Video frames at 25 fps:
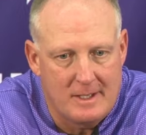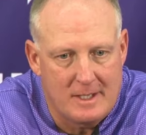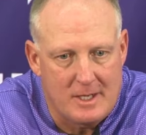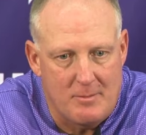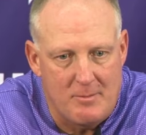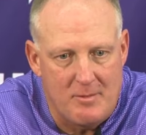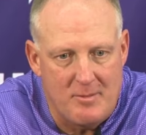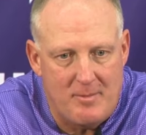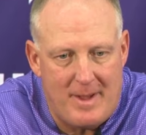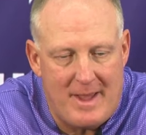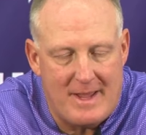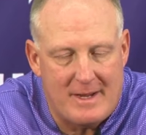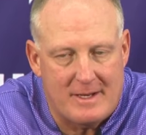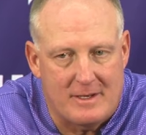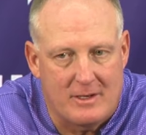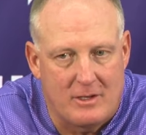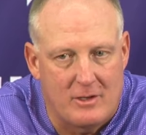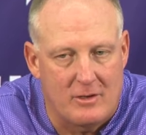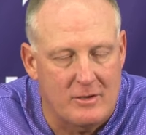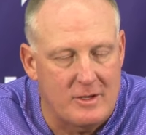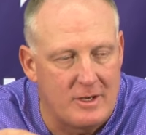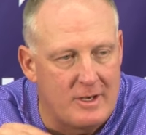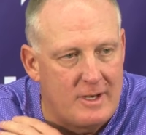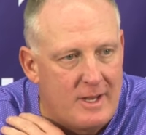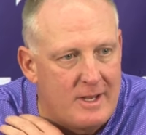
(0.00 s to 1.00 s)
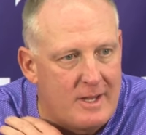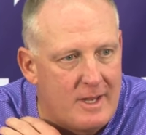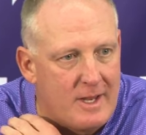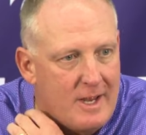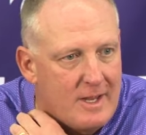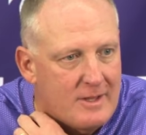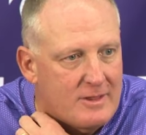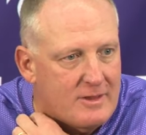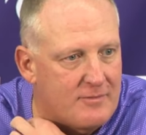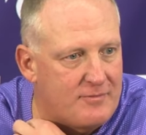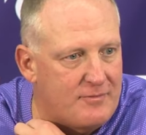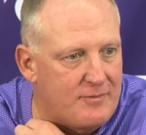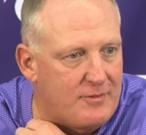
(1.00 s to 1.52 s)
coming back and looking at,
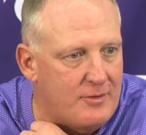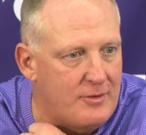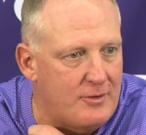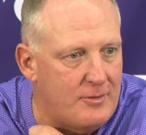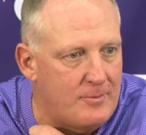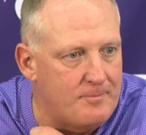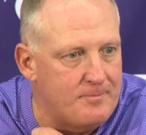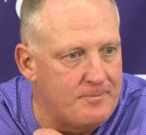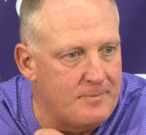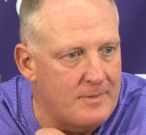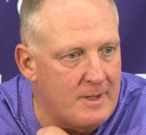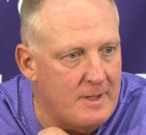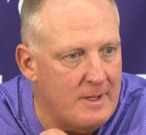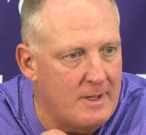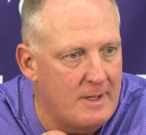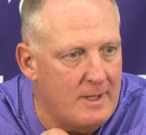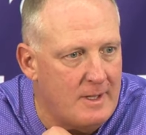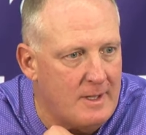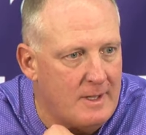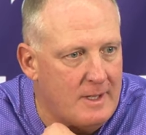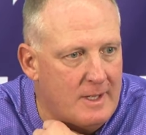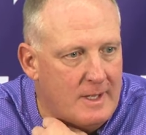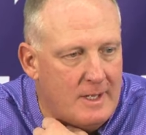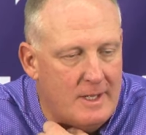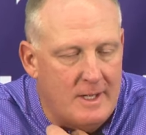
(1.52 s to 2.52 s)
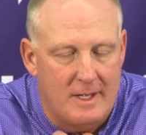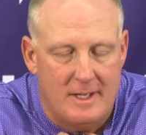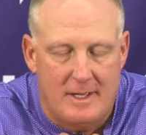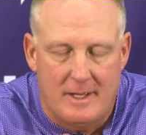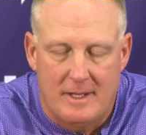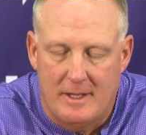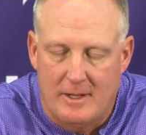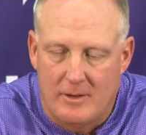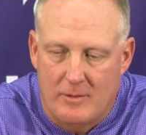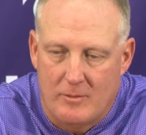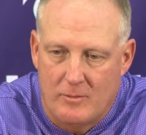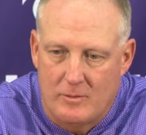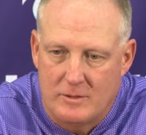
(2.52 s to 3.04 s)
at the film, uh,
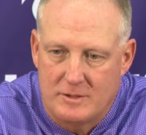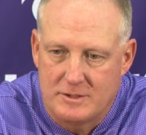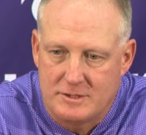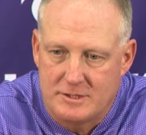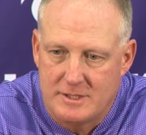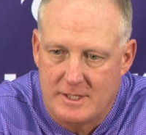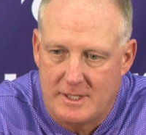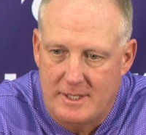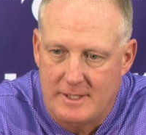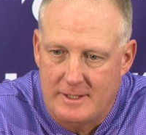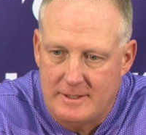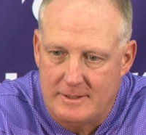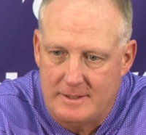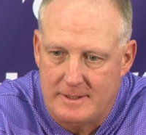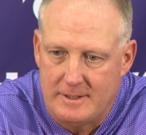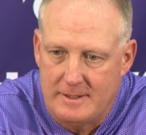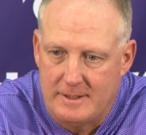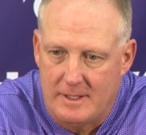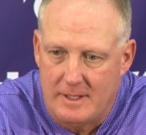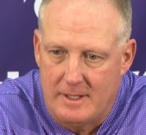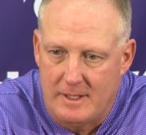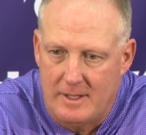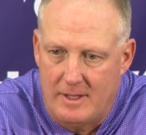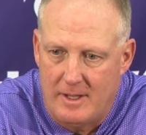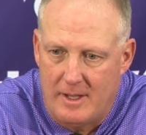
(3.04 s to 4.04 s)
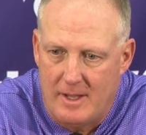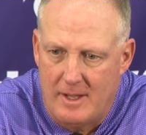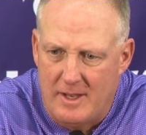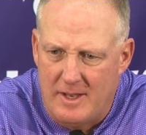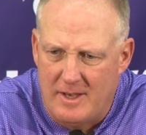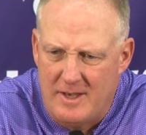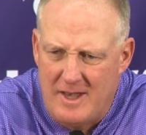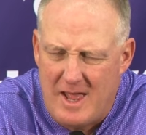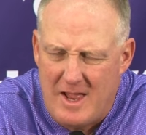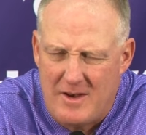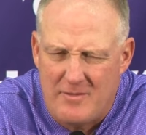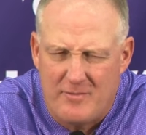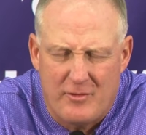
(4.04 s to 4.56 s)
it was uh, uh
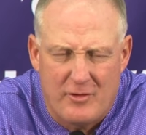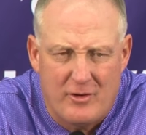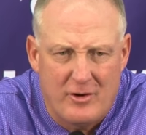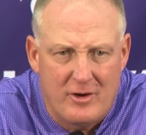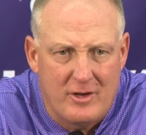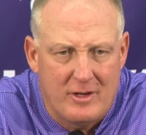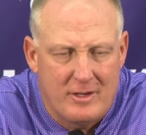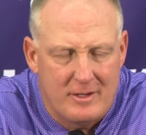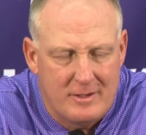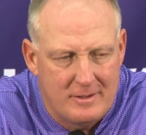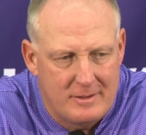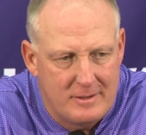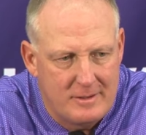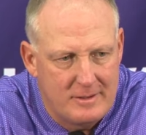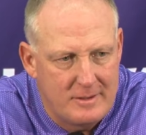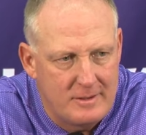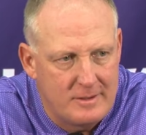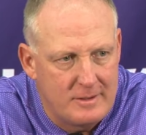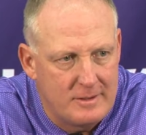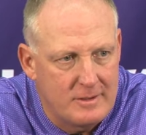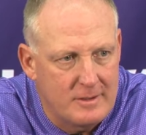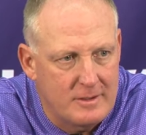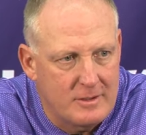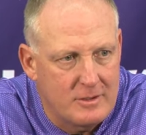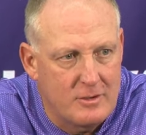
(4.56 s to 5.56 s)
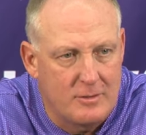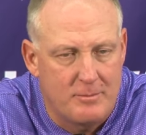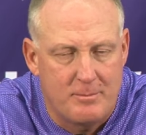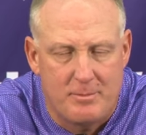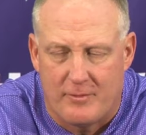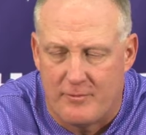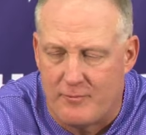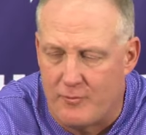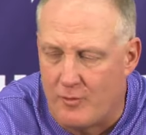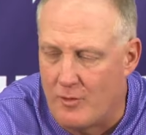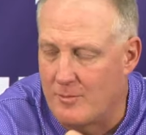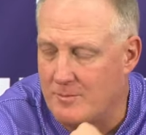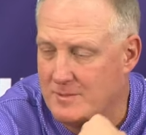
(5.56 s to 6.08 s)
not a very good
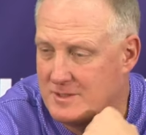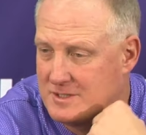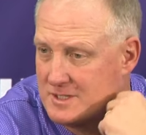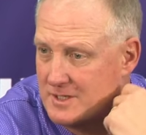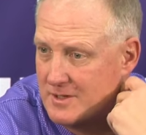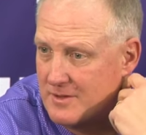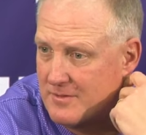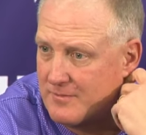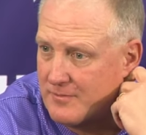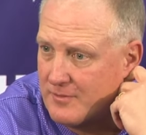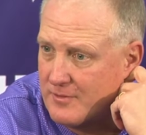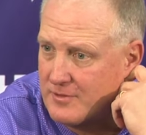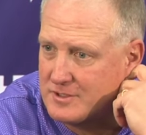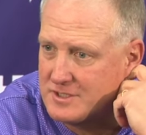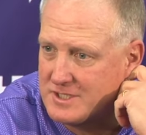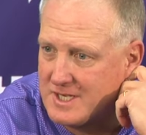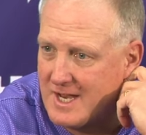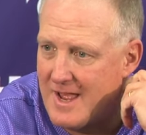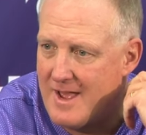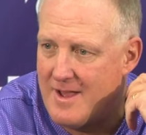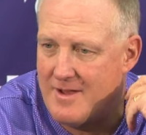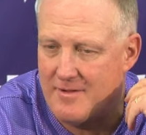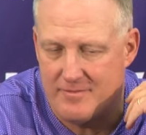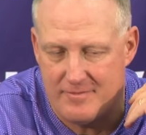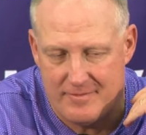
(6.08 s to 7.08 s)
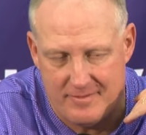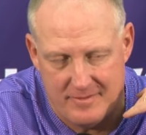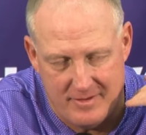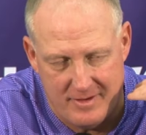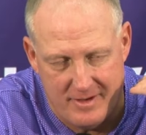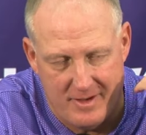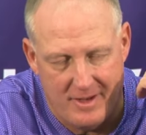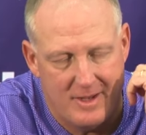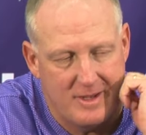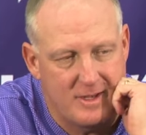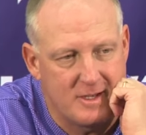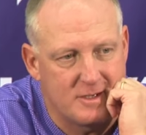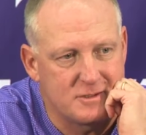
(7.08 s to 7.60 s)
performance in the first half
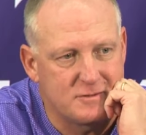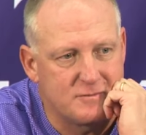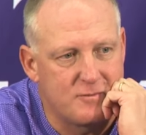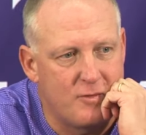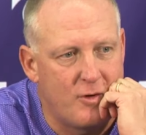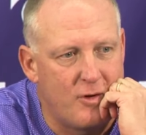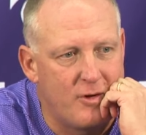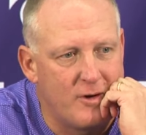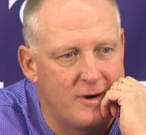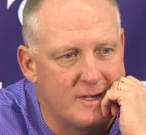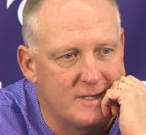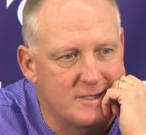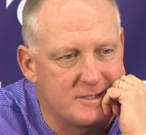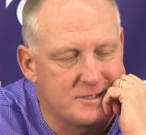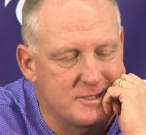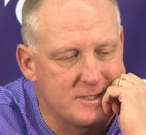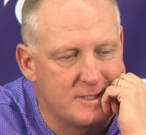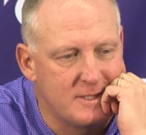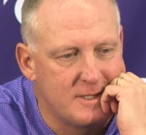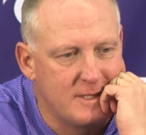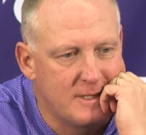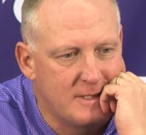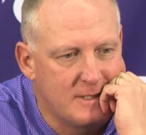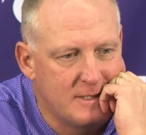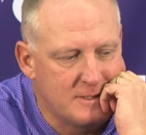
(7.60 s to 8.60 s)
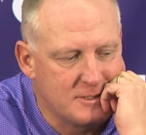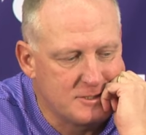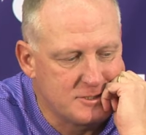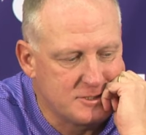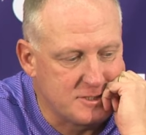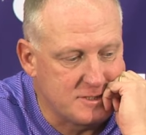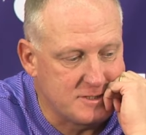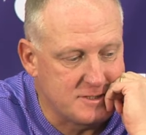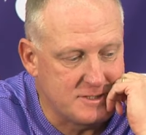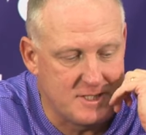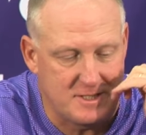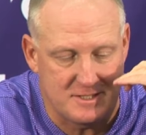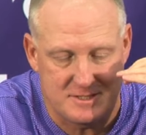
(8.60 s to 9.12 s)
as far as
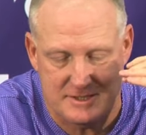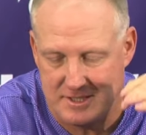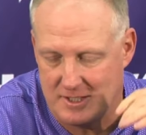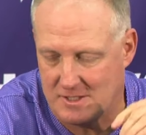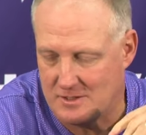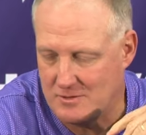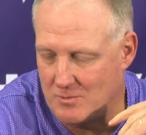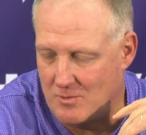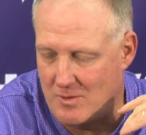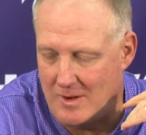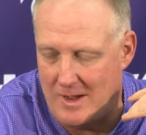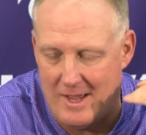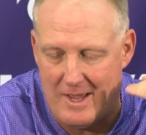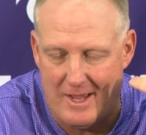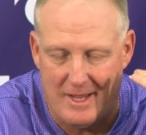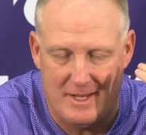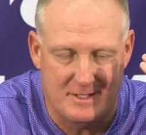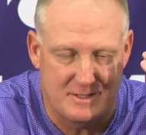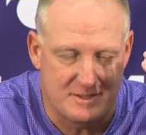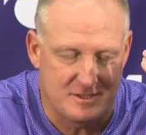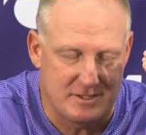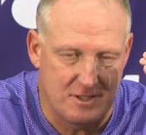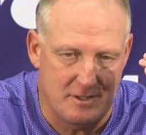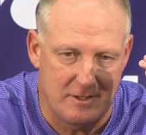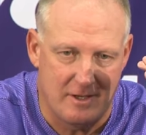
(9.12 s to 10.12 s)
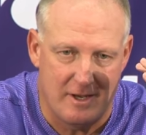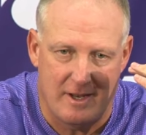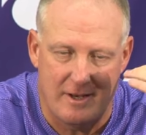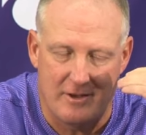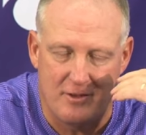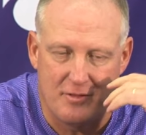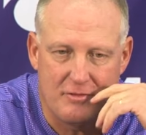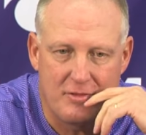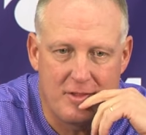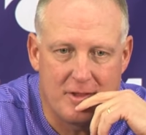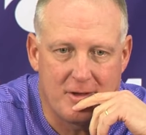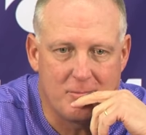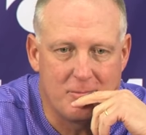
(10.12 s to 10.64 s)
statistic wise. Didn't I
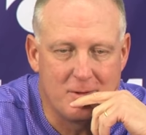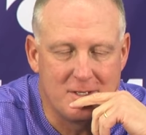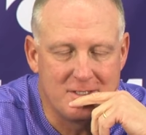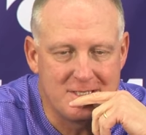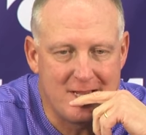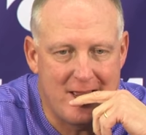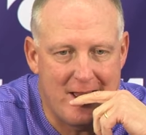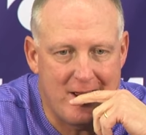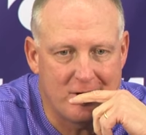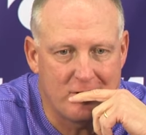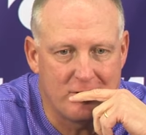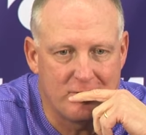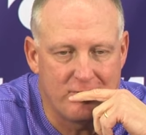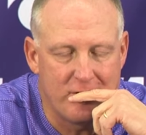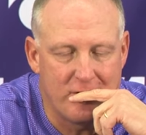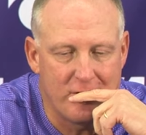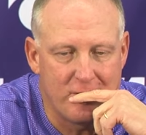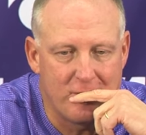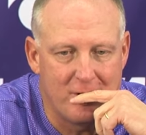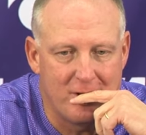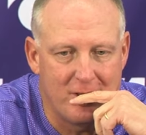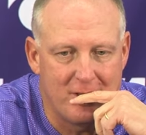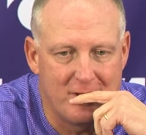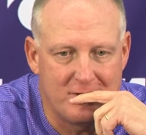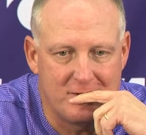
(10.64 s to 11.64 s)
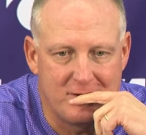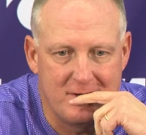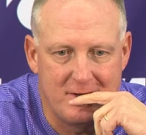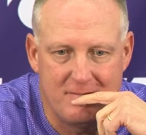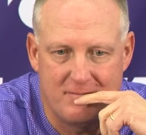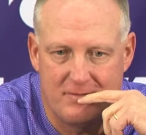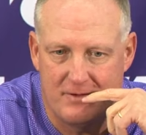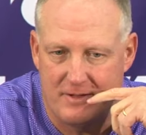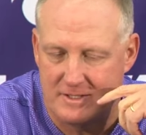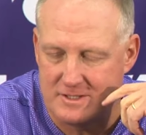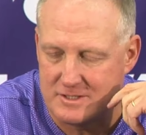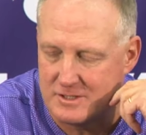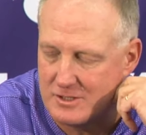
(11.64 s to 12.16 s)
think we tackled very well on
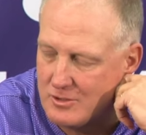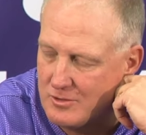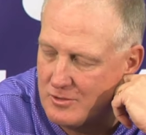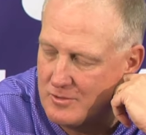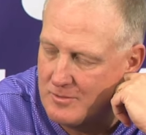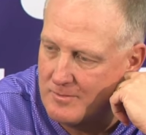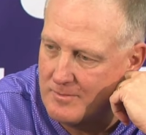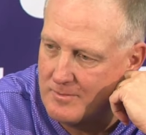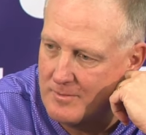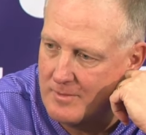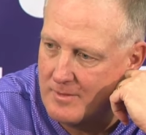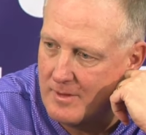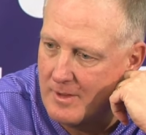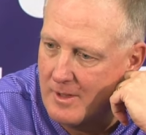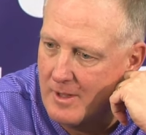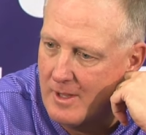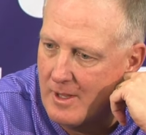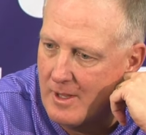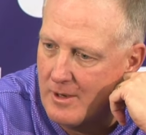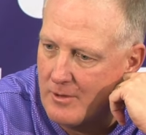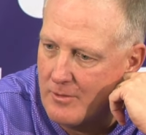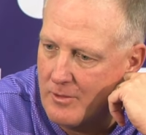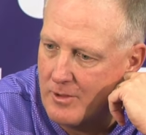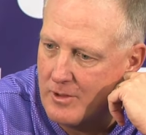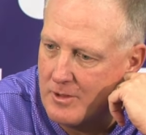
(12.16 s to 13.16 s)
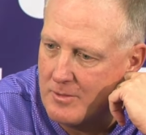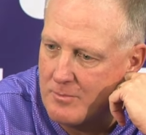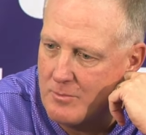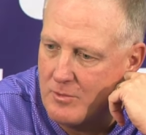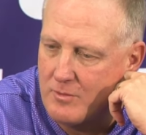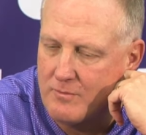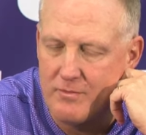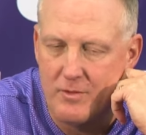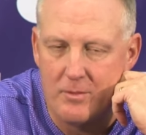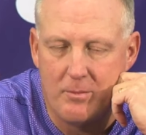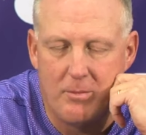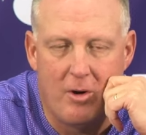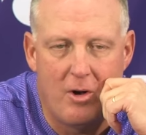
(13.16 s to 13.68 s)
defense? Couldn't really
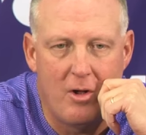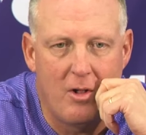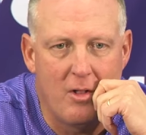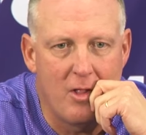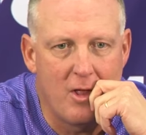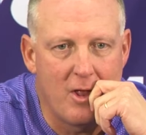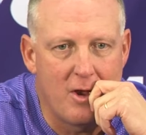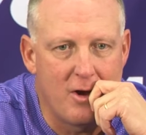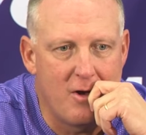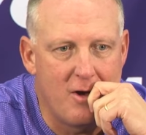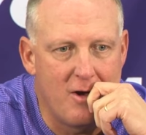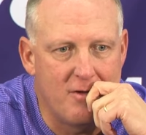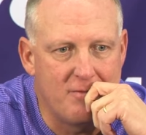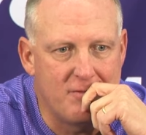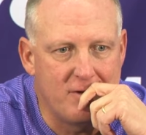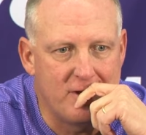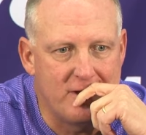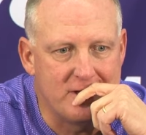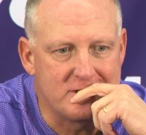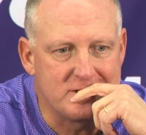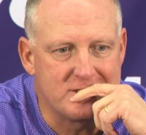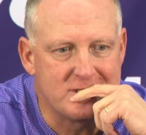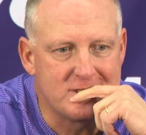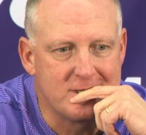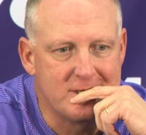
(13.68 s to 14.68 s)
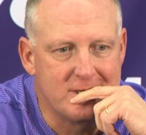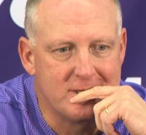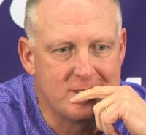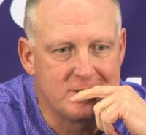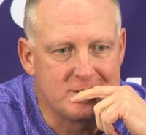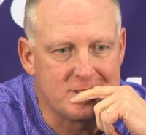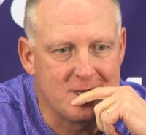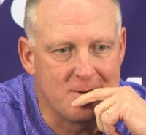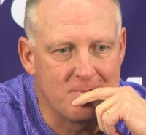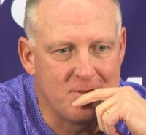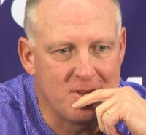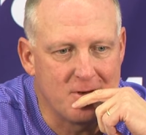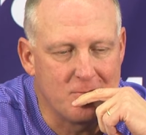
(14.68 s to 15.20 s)
move the ball on offense.
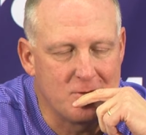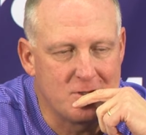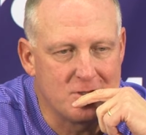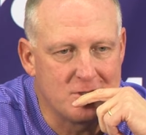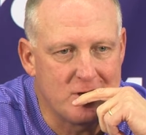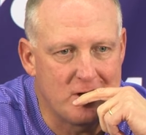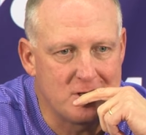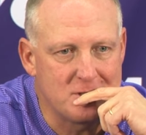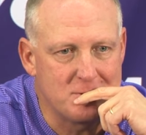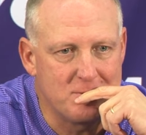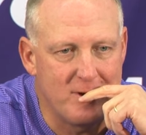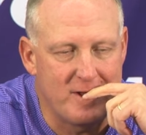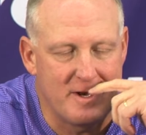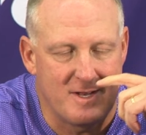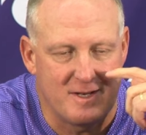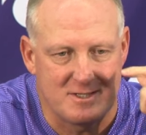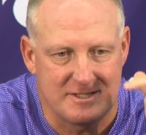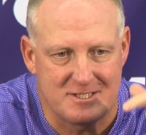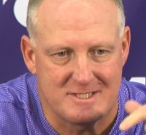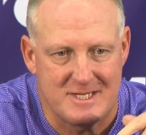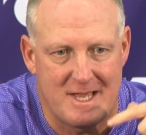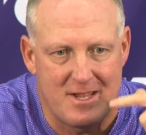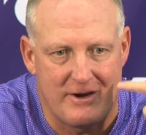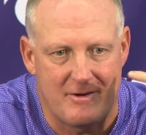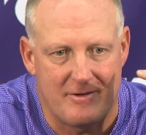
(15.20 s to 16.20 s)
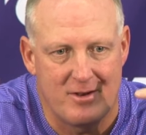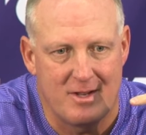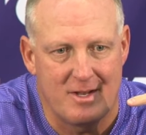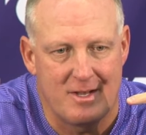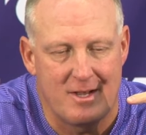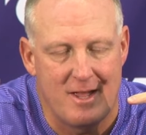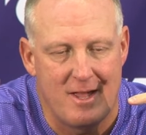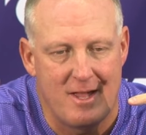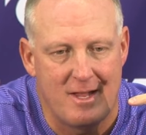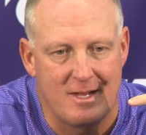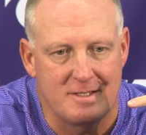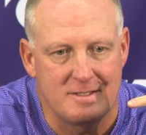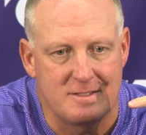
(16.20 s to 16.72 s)
Same thing we talked about on Saturday
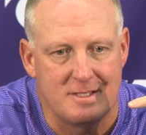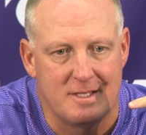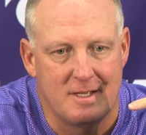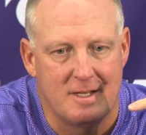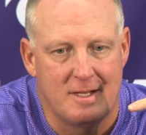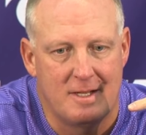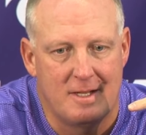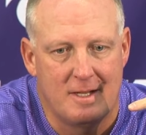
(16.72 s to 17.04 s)
night.